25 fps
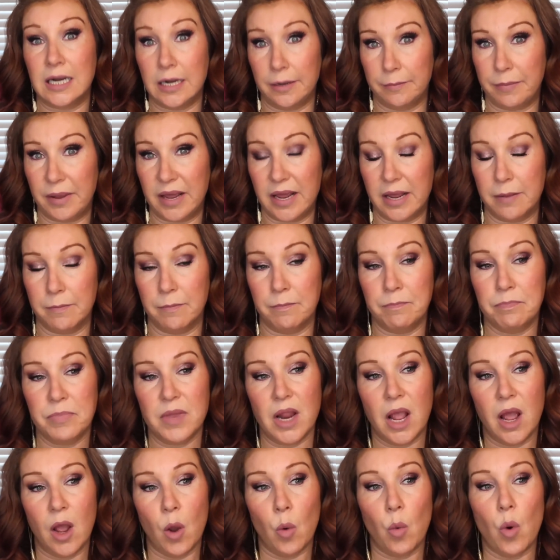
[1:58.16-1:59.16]
clip him.
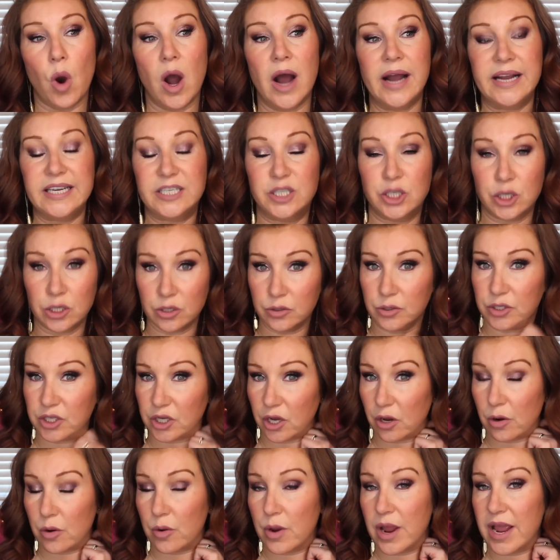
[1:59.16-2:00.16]
What I
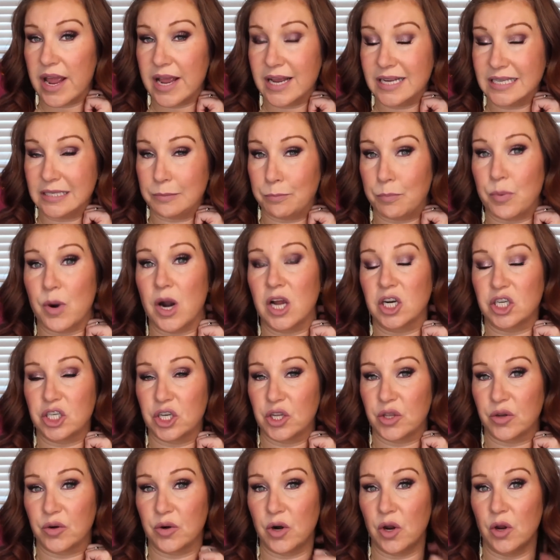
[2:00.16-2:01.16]
do is
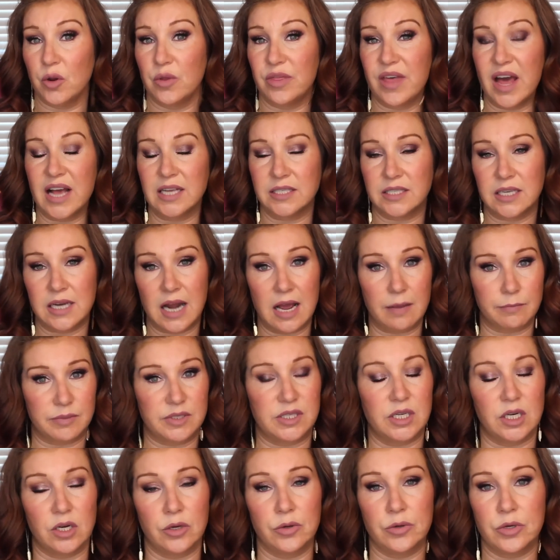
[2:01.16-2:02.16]
brush through. That's an
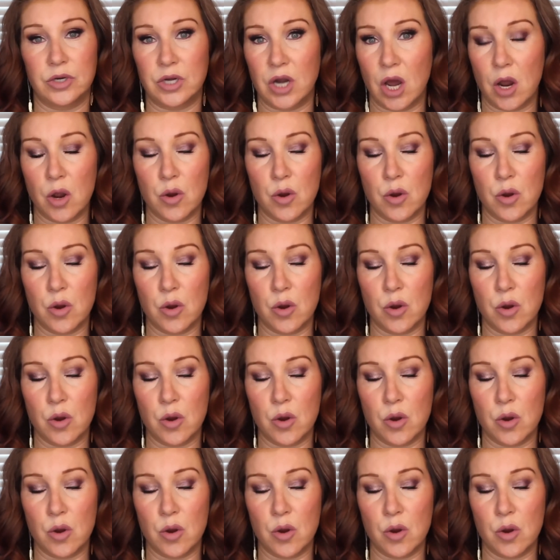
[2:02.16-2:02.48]
absolute